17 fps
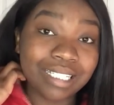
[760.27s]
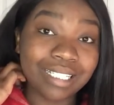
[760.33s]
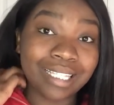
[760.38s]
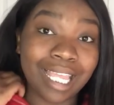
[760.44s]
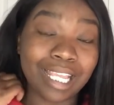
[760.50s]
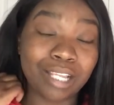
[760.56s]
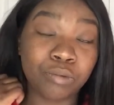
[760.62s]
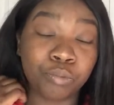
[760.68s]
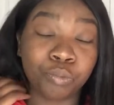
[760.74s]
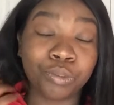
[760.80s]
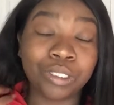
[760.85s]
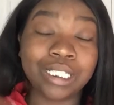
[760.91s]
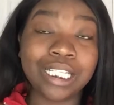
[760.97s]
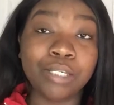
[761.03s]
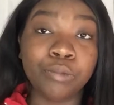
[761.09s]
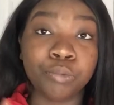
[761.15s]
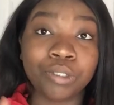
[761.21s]
like
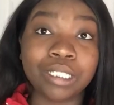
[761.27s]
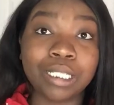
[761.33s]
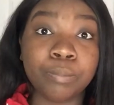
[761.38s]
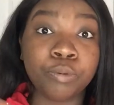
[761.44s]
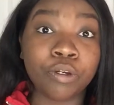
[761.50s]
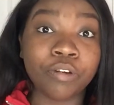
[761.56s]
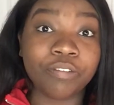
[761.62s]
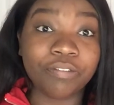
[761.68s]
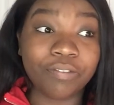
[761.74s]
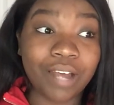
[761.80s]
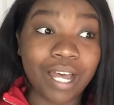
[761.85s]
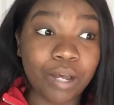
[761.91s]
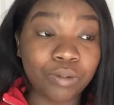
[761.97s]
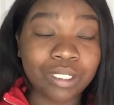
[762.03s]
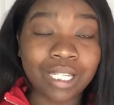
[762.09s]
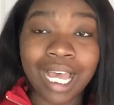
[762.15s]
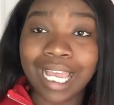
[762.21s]
really, really
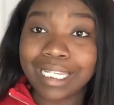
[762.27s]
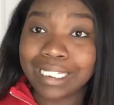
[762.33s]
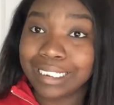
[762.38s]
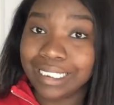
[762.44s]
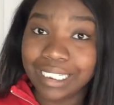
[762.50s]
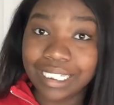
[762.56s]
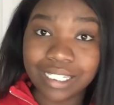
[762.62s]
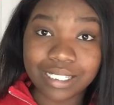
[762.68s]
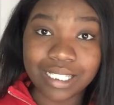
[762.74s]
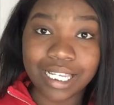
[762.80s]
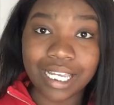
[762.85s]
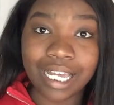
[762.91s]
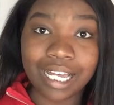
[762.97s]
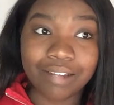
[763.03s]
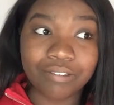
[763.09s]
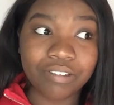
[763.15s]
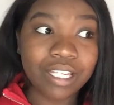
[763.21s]
profound ideas they
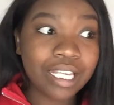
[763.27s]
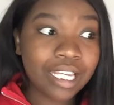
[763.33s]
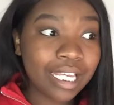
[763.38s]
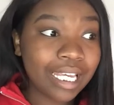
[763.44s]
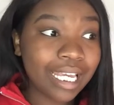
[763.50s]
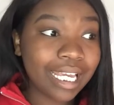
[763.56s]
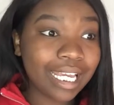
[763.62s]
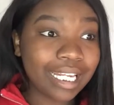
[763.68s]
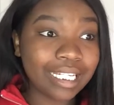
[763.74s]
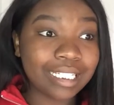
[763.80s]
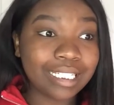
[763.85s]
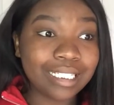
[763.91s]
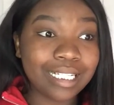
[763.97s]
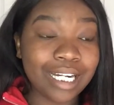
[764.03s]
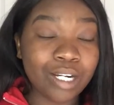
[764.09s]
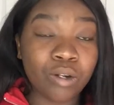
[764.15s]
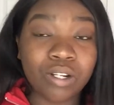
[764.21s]
have, and
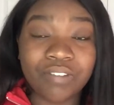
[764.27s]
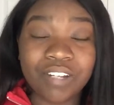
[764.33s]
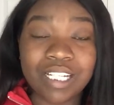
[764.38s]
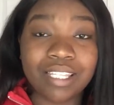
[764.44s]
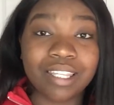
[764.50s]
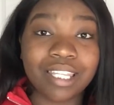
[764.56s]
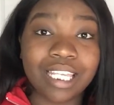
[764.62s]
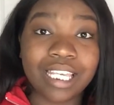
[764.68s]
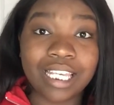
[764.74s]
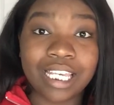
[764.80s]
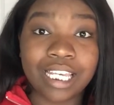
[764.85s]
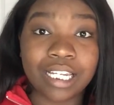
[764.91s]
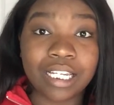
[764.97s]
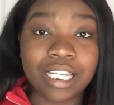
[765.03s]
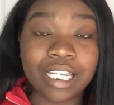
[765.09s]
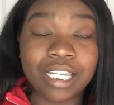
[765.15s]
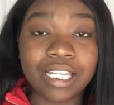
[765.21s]
they don't even think
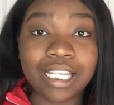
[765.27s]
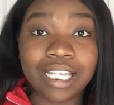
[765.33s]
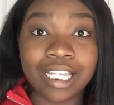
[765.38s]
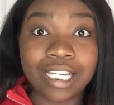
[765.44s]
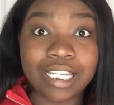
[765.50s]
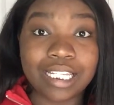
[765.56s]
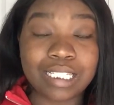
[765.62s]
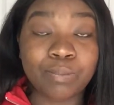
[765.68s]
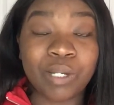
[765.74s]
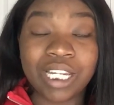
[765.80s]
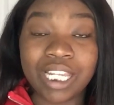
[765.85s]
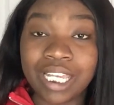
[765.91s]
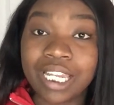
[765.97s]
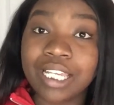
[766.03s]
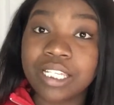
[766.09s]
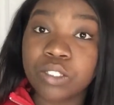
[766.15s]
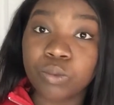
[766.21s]
it is, but
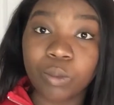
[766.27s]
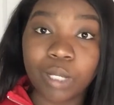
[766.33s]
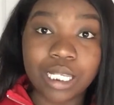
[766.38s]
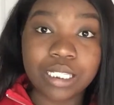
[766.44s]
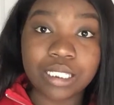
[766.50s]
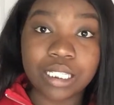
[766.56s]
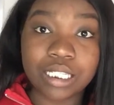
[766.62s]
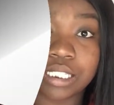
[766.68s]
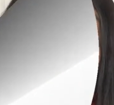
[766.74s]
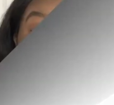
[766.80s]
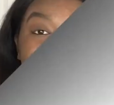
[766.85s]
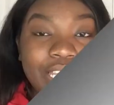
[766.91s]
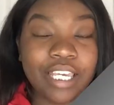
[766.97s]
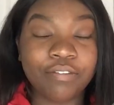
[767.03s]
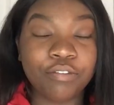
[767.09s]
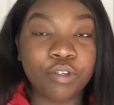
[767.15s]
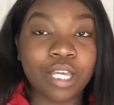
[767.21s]
it is racist.
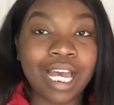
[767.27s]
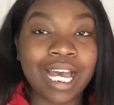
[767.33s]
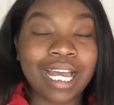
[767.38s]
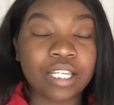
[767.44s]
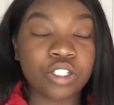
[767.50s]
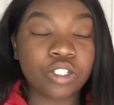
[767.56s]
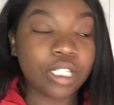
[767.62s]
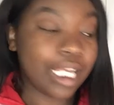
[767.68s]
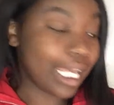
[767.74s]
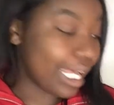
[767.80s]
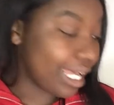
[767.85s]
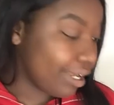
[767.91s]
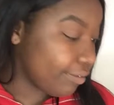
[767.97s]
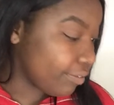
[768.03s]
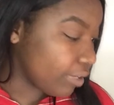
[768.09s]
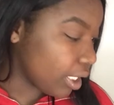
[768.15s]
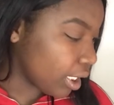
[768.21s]
If you actually
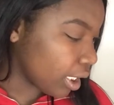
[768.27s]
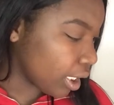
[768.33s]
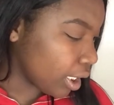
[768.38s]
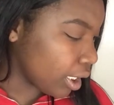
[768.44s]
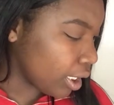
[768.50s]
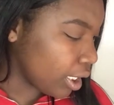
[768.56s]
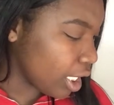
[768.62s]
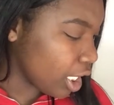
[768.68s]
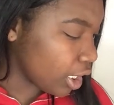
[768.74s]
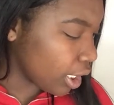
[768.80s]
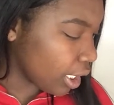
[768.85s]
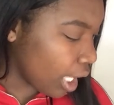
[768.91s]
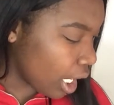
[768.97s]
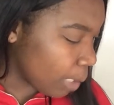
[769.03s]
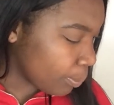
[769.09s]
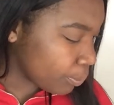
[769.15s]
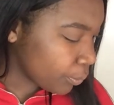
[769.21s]
have a
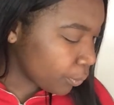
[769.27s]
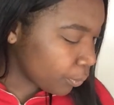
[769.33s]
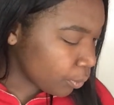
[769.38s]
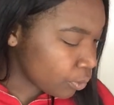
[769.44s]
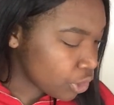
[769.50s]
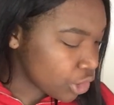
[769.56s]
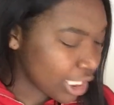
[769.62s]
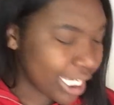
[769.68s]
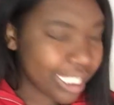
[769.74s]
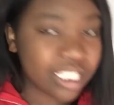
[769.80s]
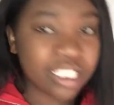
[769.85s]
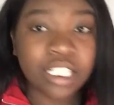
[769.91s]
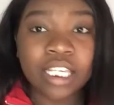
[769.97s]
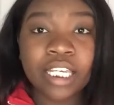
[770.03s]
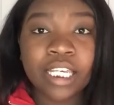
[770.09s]
law project,